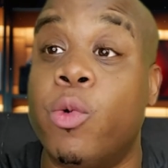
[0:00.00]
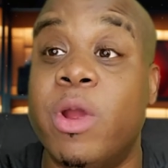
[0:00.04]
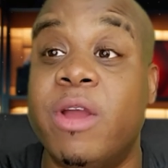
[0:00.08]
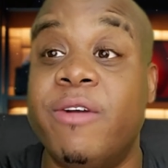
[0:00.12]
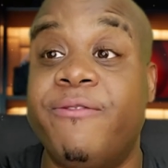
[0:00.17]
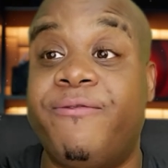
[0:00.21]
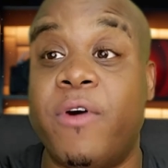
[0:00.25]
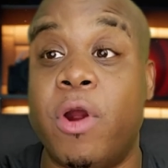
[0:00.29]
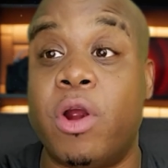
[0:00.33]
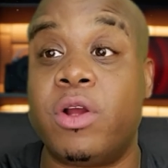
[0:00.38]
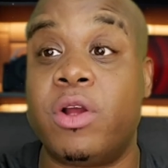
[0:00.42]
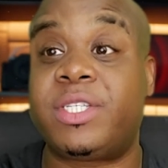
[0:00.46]
To
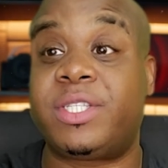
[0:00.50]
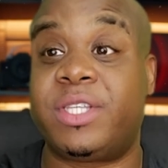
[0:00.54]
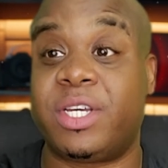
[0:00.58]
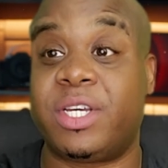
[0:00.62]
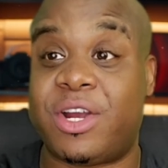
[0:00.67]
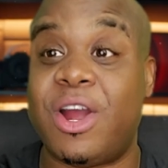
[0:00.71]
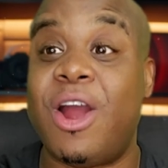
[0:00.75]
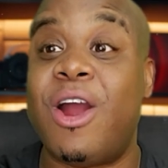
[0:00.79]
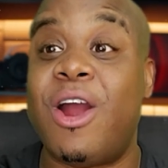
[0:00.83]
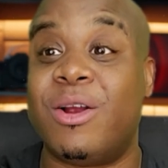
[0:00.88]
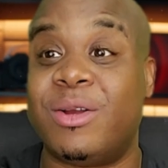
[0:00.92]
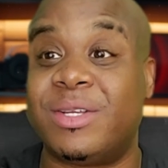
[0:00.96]
reverse the
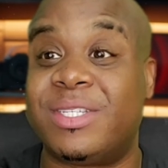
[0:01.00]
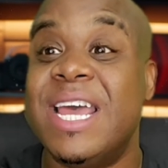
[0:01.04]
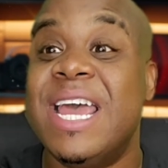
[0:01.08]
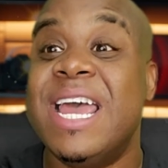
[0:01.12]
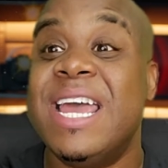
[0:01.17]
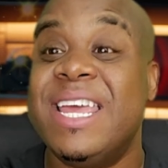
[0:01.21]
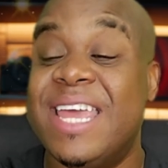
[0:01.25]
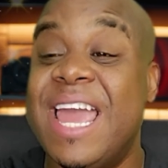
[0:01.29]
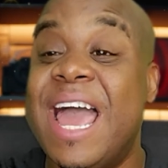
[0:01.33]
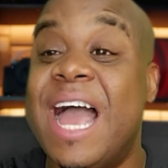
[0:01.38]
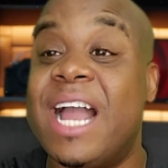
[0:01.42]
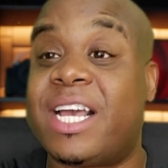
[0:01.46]
curse.
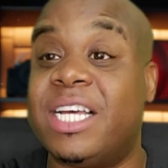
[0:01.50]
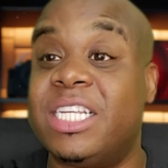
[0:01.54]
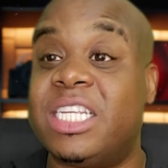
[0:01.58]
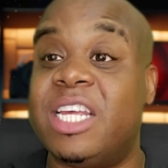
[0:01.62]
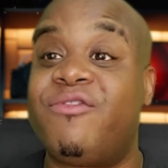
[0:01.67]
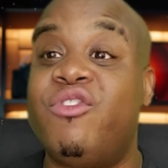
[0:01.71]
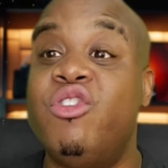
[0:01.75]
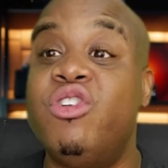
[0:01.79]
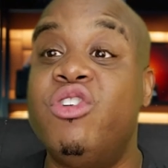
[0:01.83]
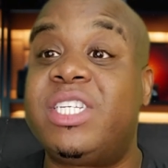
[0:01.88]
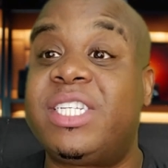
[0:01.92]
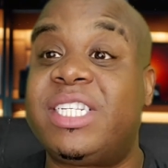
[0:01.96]
Yeah, because
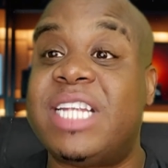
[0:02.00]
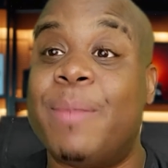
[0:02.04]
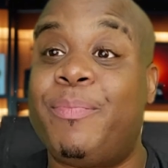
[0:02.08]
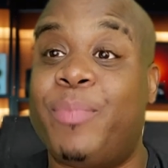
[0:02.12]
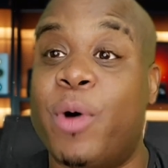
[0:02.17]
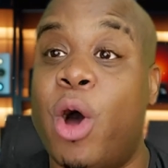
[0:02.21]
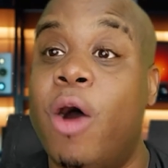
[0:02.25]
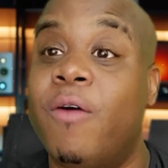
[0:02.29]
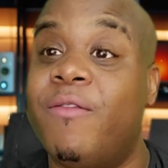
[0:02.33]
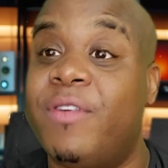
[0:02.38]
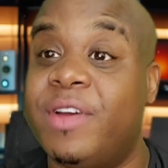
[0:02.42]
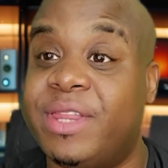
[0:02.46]
if you
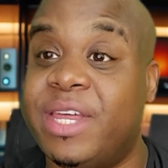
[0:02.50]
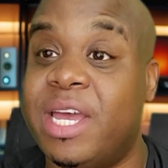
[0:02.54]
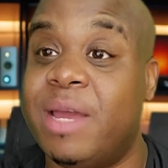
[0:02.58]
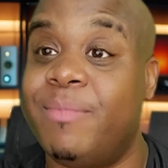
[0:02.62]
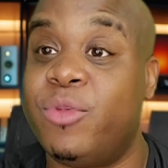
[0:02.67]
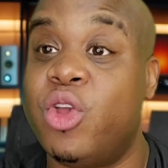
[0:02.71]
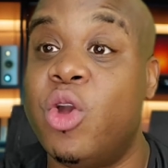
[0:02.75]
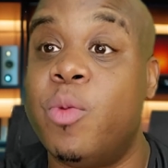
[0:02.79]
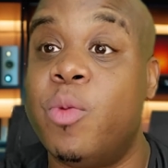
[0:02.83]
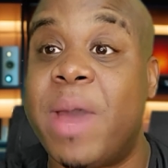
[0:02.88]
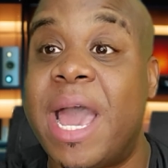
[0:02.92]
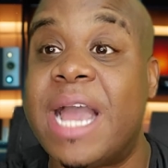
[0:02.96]
step over
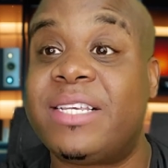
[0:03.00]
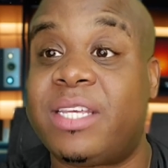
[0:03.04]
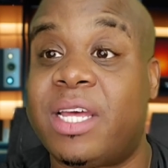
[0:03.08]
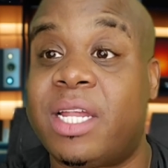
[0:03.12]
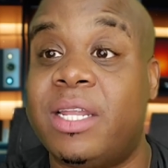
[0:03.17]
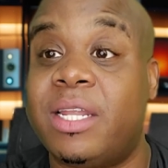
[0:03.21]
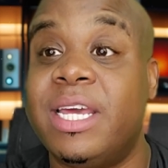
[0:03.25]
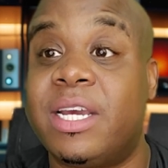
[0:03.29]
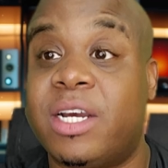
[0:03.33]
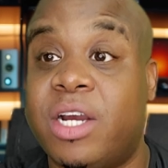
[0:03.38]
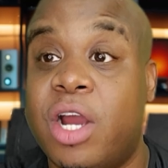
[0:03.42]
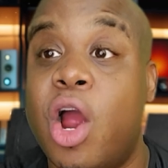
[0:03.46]
them, you
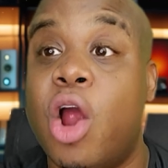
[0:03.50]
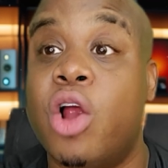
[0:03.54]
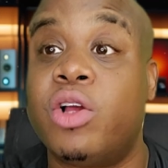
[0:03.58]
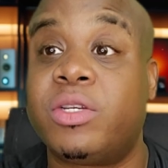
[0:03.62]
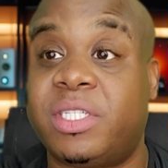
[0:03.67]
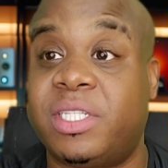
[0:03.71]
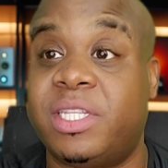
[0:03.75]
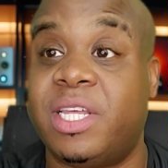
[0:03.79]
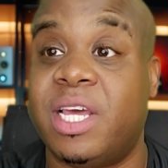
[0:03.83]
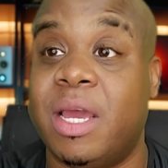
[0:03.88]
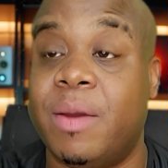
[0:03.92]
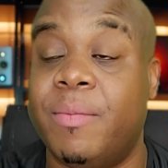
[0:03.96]
basically
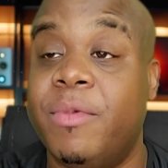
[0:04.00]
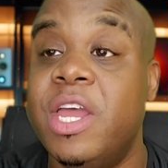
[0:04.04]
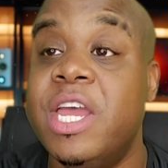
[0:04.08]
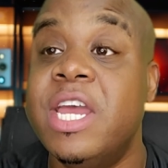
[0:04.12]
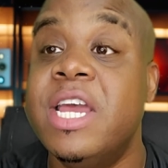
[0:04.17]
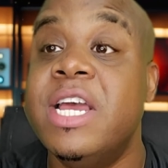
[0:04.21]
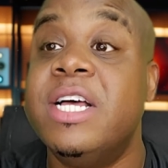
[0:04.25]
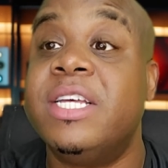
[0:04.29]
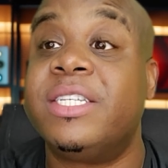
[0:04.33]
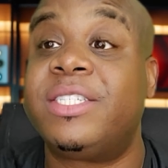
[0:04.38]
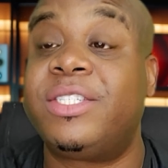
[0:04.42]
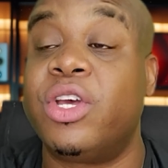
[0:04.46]
curse them.
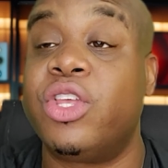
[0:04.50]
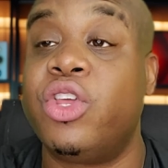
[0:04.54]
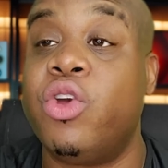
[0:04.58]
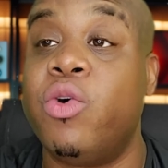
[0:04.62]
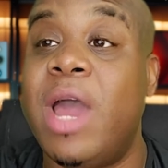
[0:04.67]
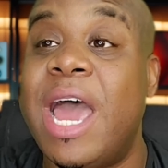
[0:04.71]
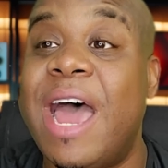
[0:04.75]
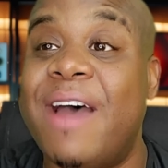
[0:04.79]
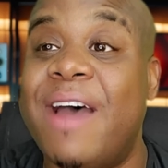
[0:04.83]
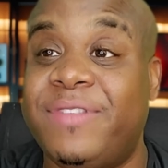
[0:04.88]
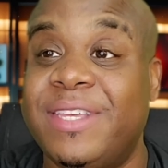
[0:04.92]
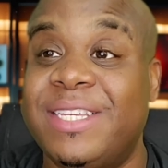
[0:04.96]
So
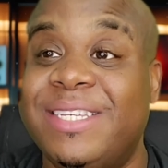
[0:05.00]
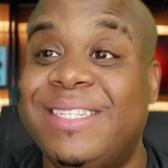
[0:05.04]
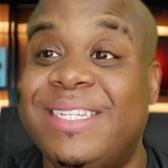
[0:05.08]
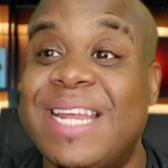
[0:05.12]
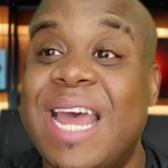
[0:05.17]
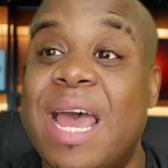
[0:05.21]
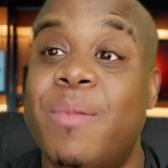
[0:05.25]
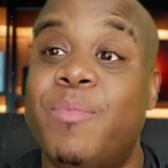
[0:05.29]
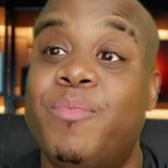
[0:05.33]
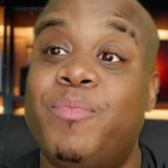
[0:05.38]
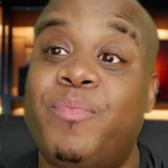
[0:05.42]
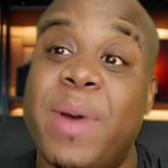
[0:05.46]
you have to
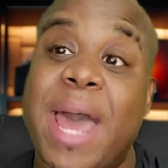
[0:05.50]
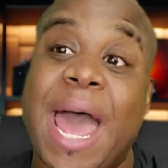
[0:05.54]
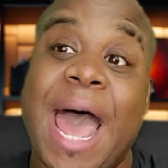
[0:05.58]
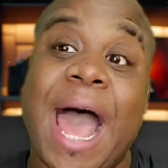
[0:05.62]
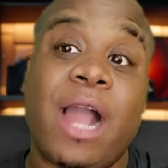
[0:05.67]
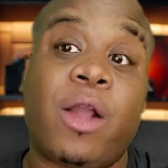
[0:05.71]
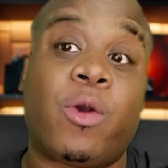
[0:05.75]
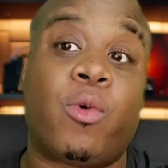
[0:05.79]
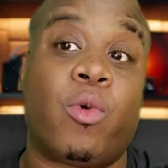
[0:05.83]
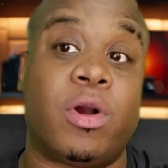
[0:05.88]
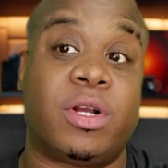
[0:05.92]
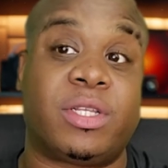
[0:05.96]
step
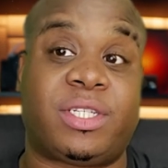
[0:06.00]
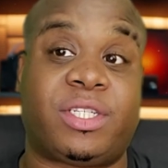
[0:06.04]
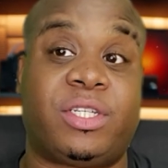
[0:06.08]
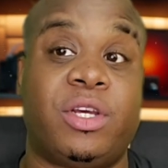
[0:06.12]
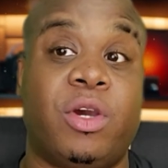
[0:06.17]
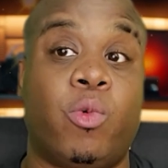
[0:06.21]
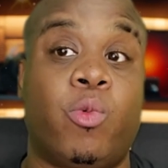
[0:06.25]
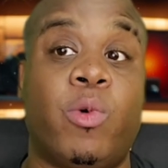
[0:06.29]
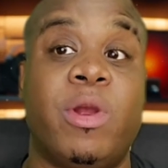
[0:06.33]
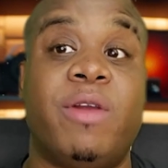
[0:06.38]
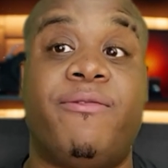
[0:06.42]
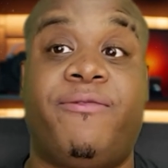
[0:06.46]
backwards
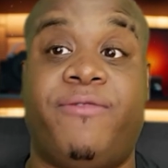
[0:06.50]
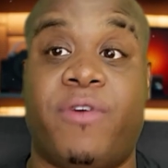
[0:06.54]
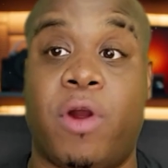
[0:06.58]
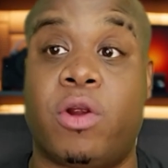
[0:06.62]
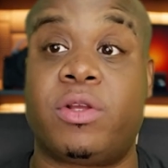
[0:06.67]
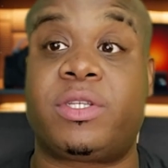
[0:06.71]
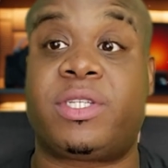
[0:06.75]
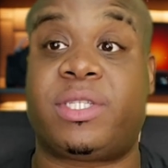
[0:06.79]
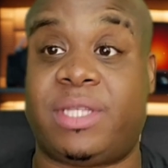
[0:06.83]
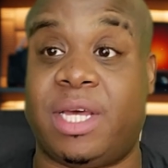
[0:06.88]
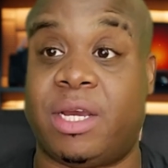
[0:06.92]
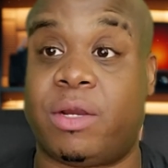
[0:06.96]
to
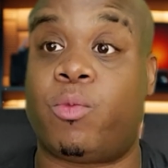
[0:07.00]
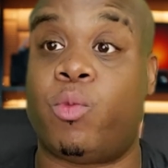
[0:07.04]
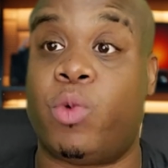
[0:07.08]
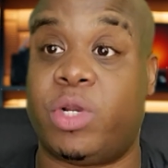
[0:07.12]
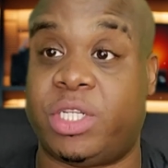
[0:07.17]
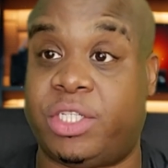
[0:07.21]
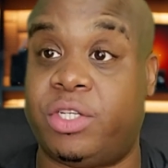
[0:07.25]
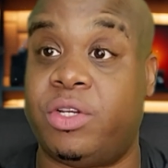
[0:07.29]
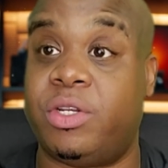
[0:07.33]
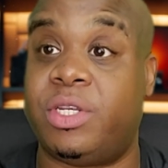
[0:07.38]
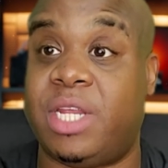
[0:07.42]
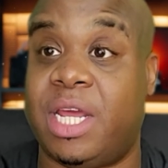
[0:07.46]
reverse
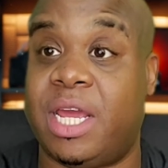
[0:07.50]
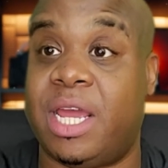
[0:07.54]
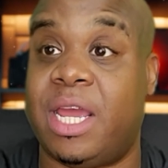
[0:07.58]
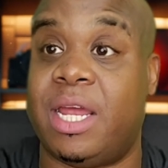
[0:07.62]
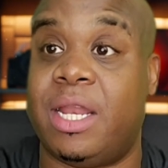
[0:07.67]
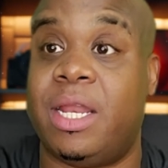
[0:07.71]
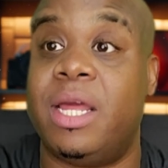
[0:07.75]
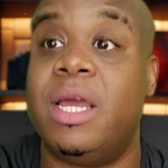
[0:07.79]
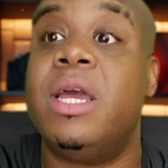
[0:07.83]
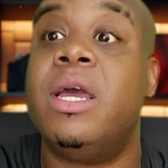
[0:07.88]
what you did.